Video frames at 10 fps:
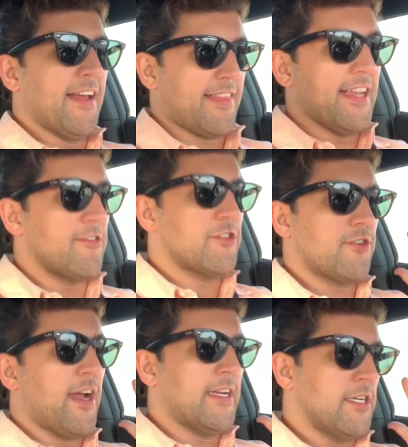I think he was
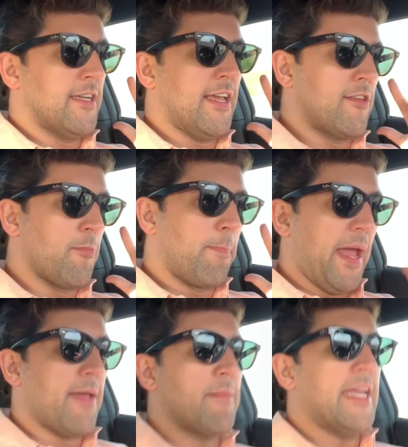trying to either
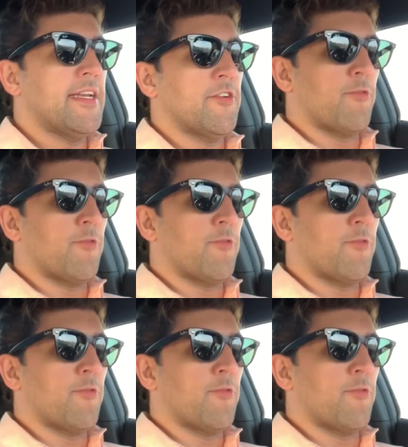bait me into